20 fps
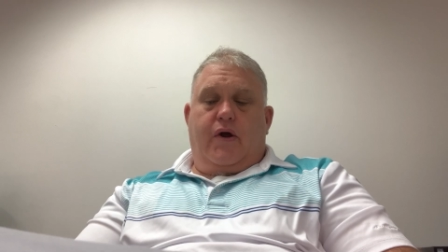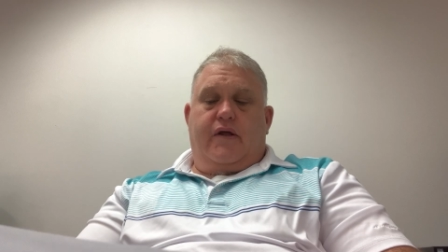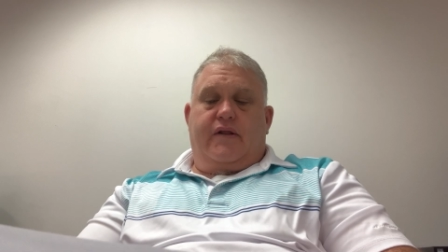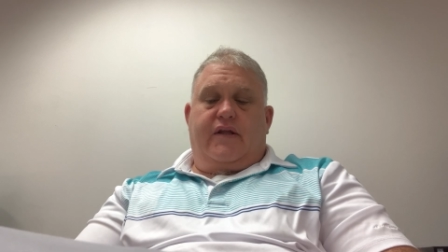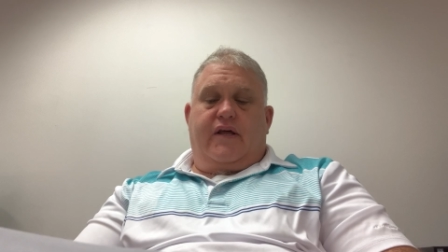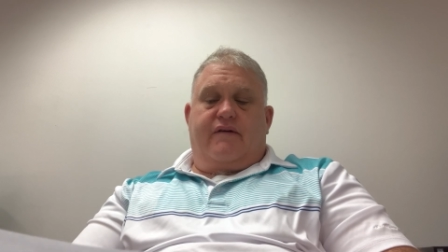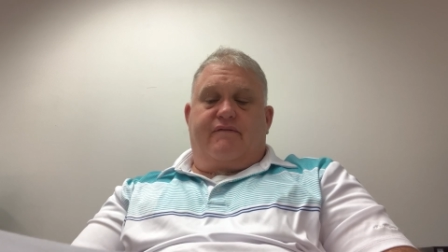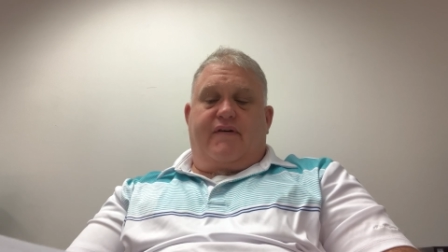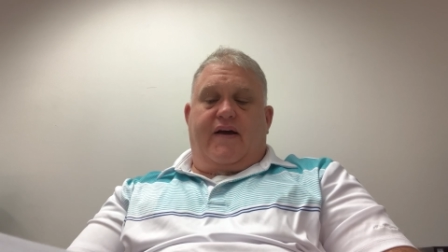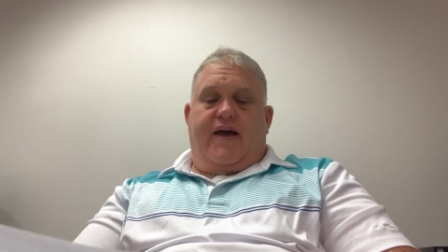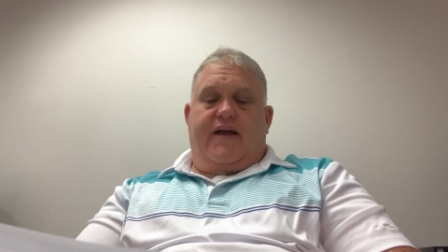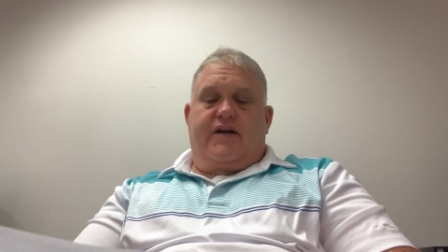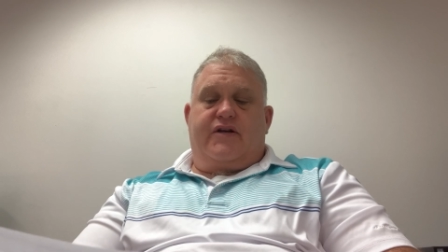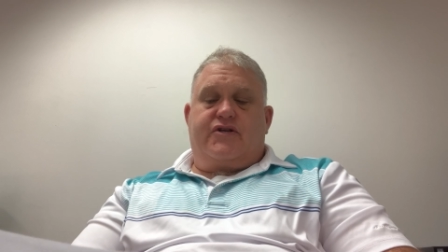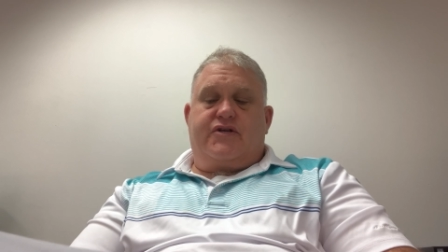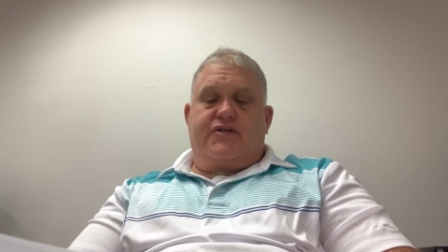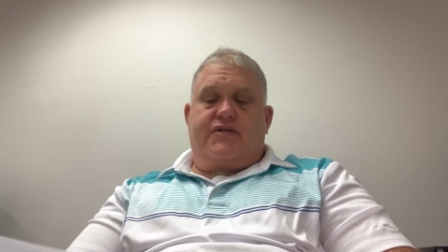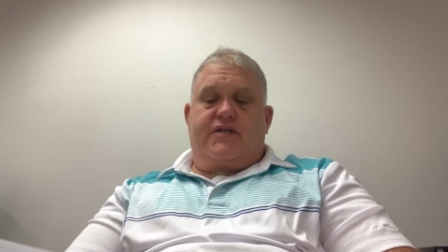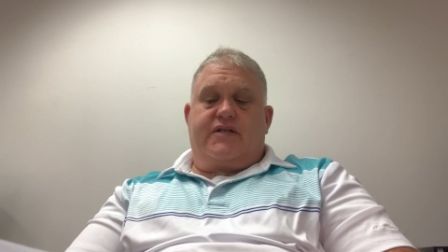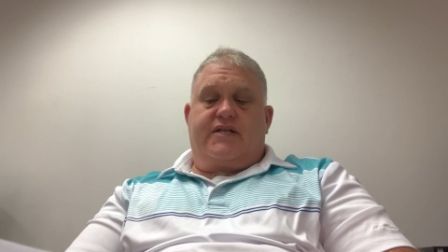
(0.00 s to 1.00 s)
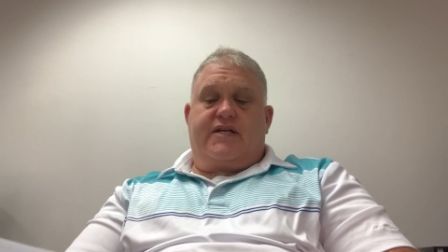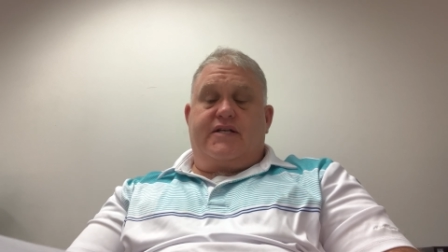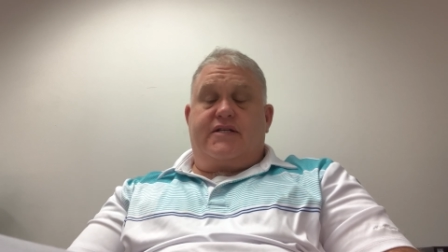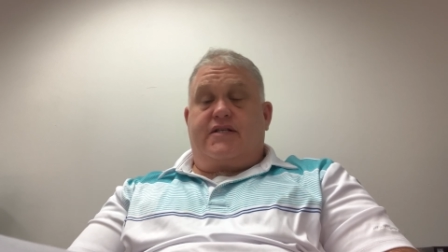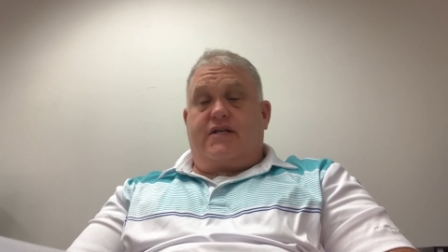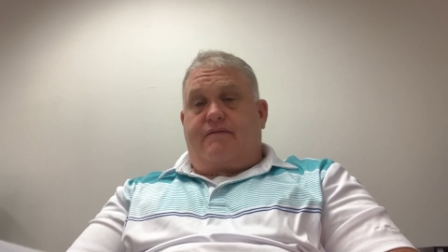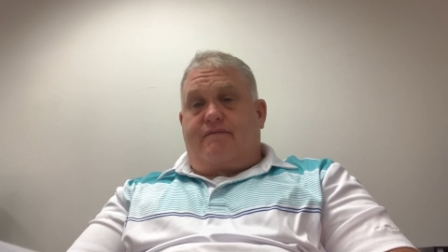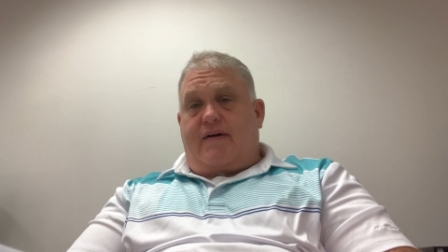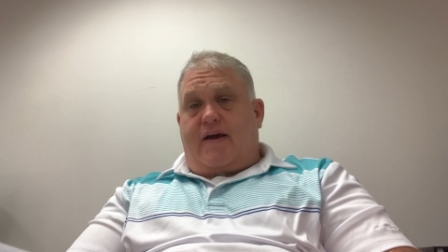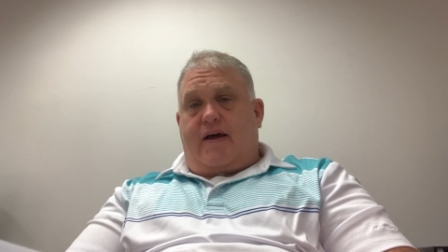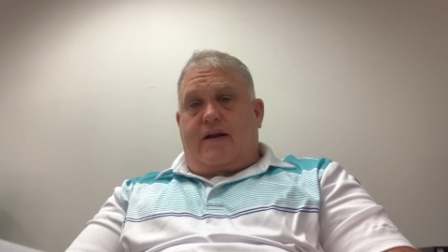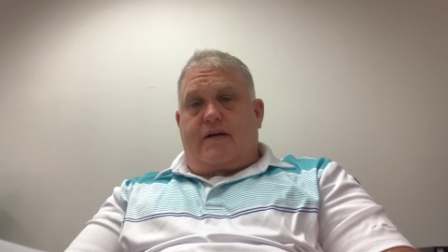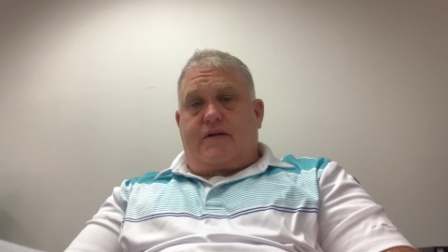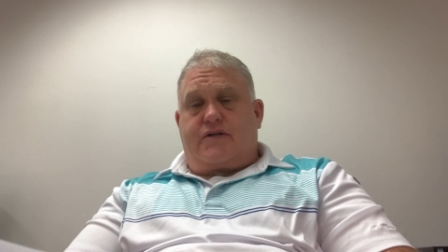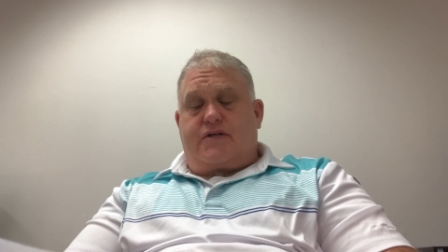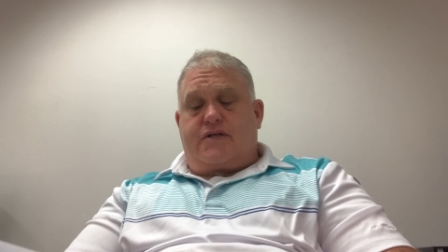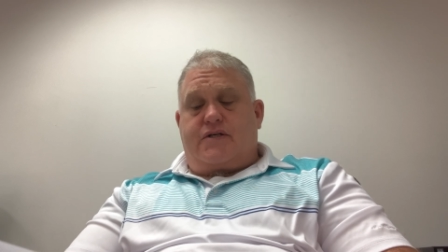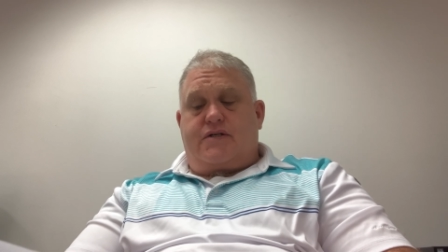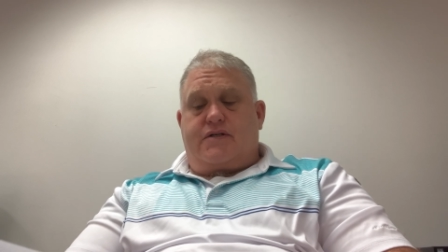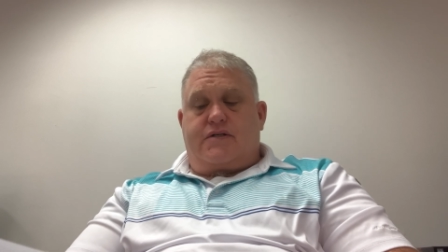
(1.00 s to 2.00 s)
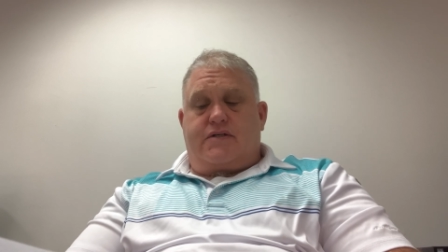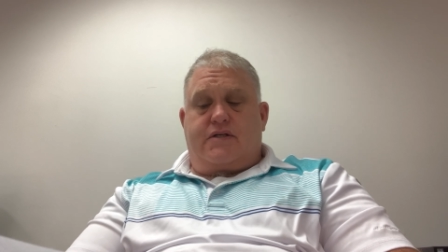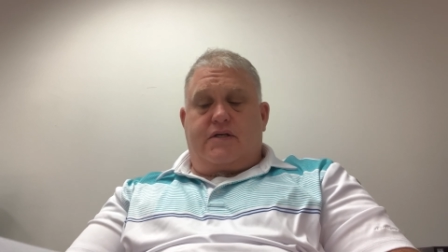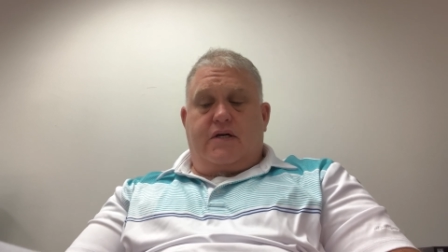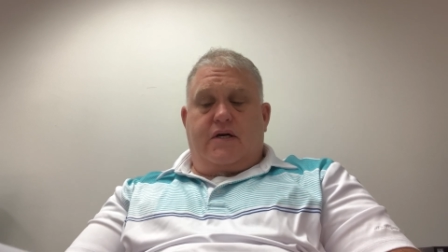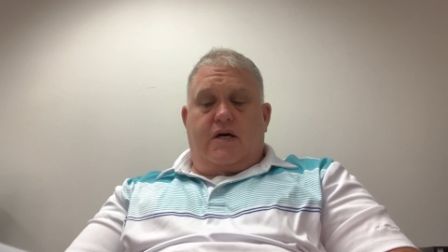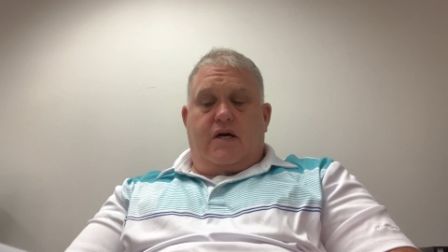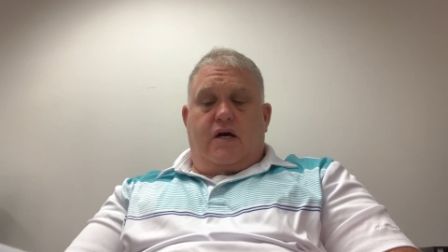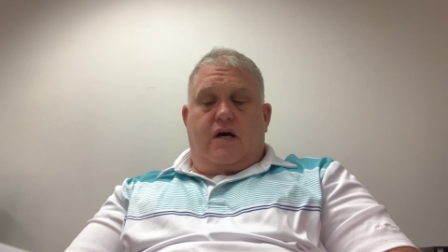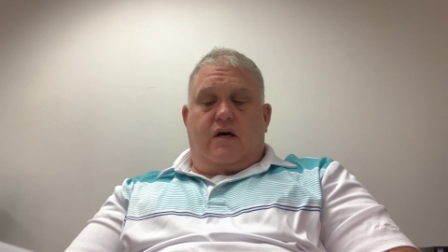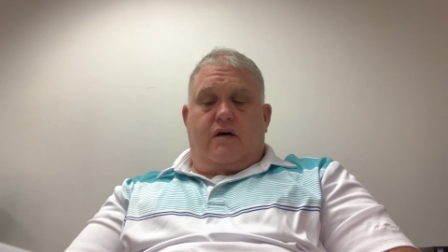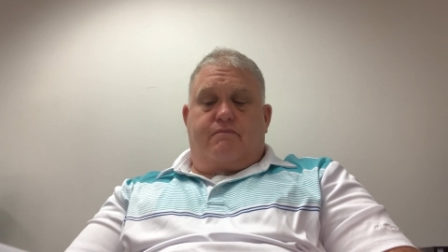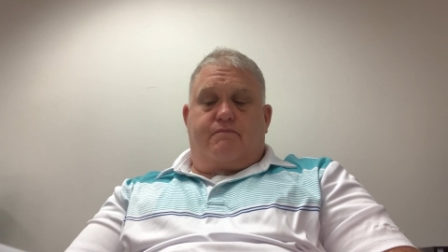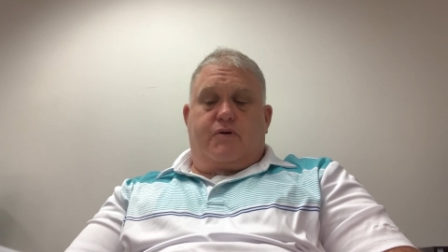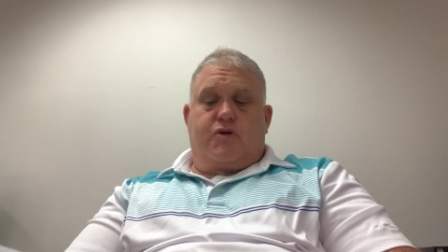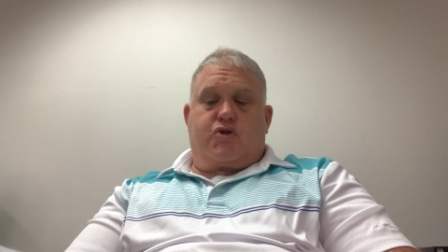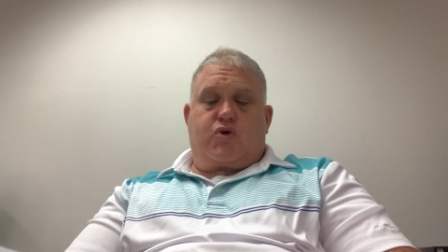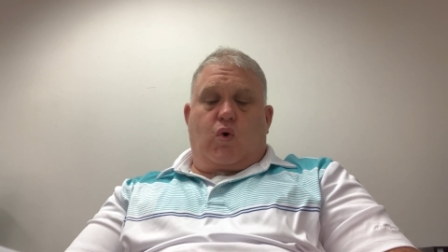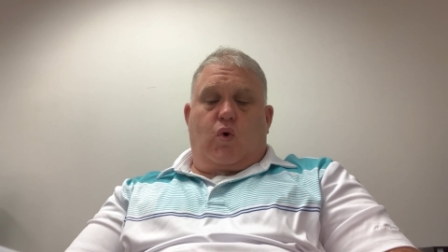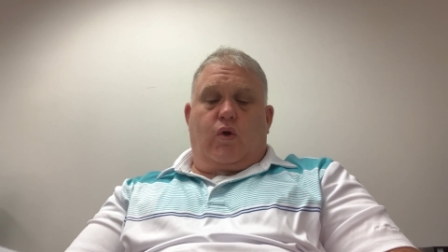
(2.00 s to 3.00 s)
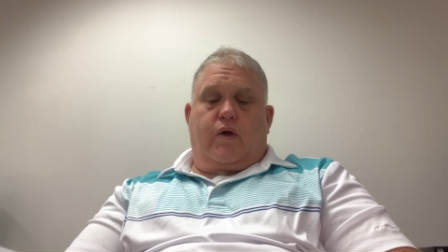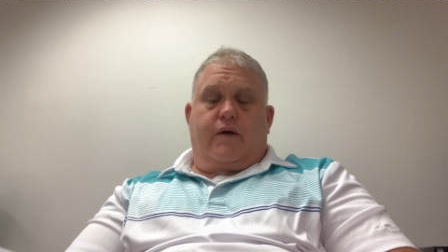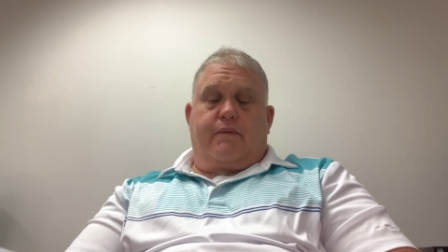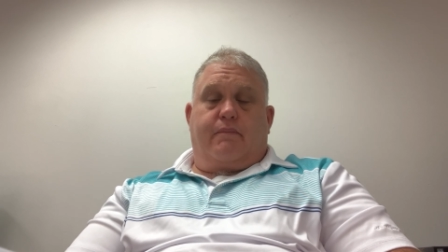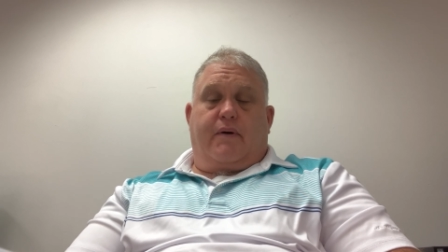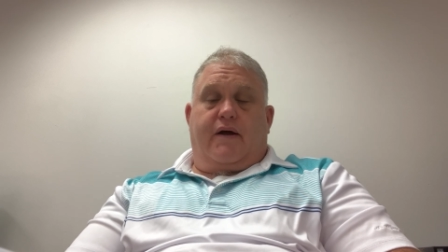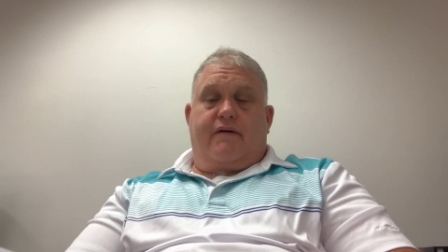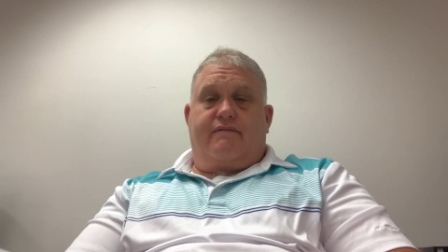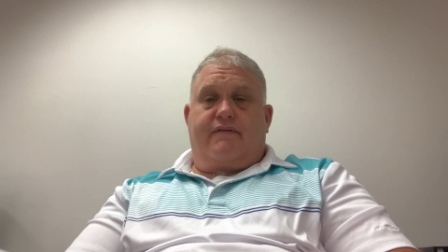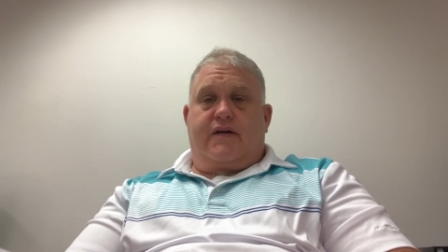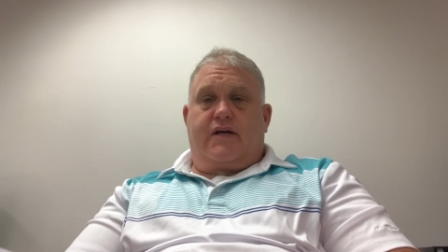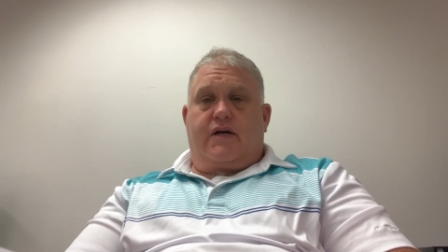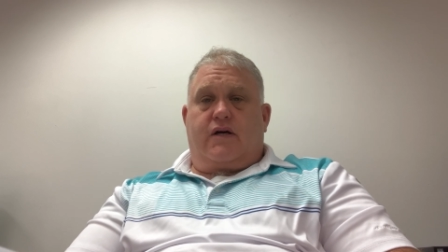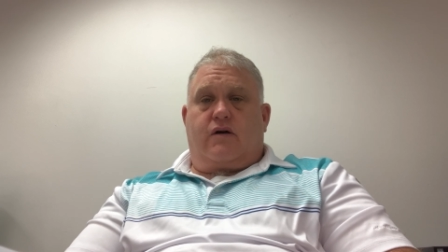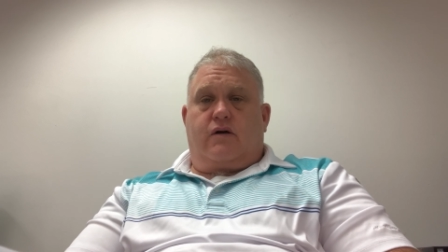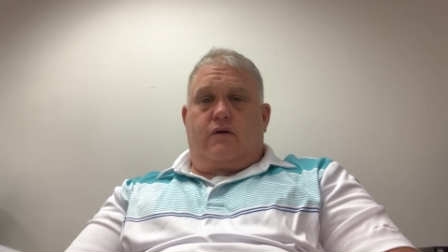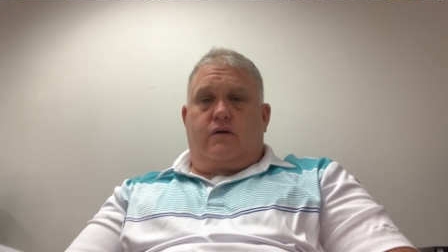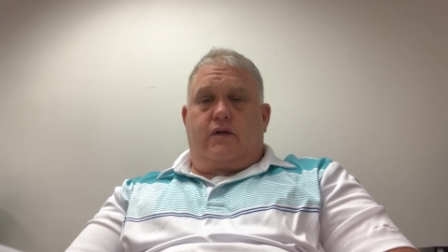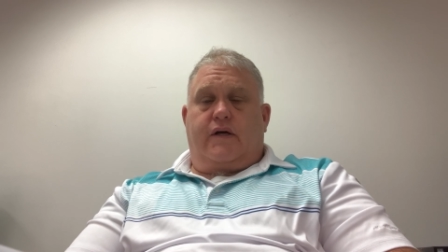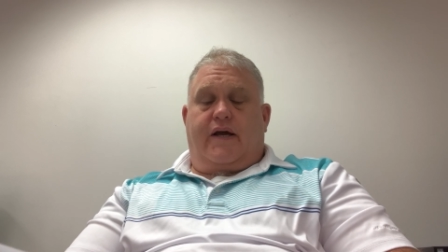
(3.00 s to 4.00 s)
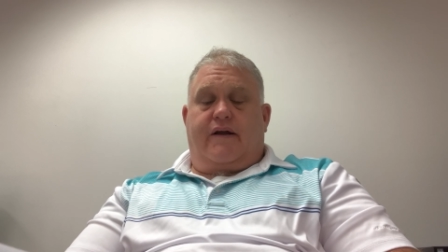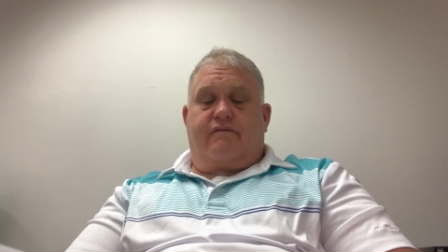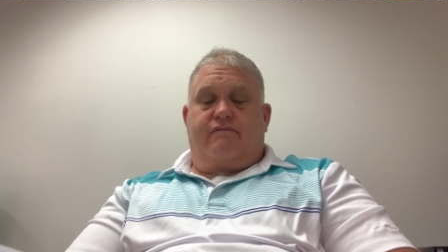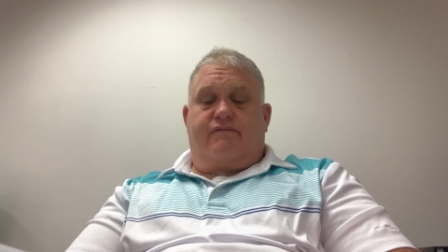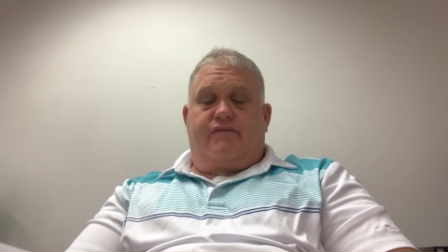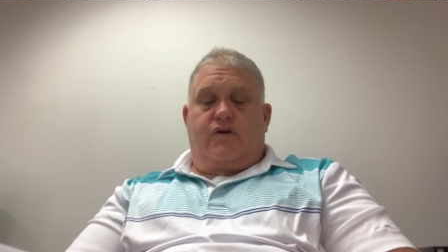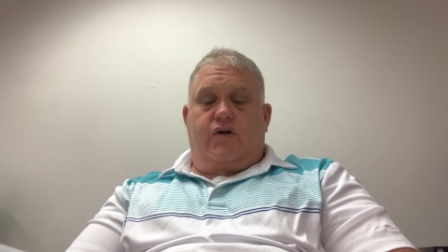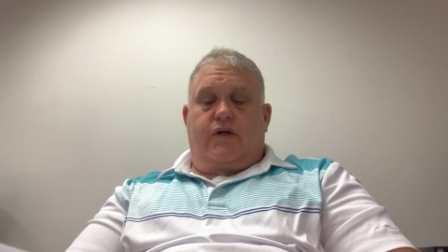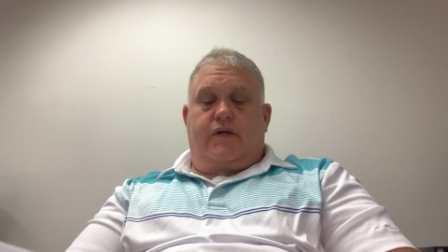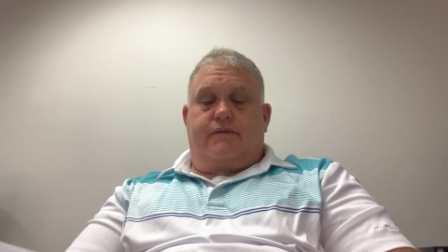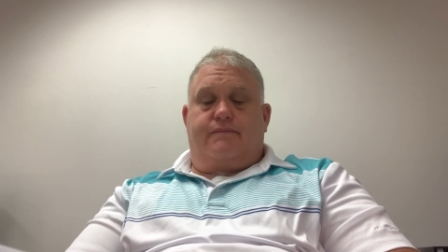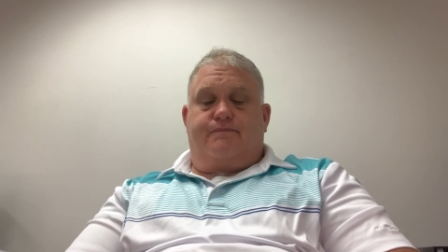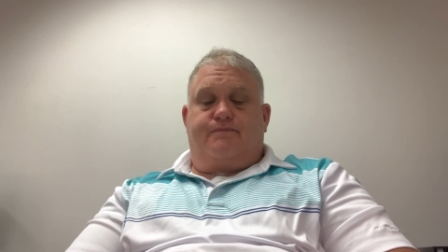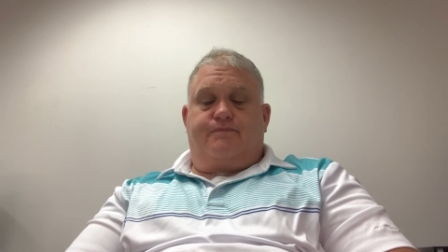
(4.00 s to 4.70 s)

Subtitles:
the advantages and disadvantages of patrolling by vehicle and foot.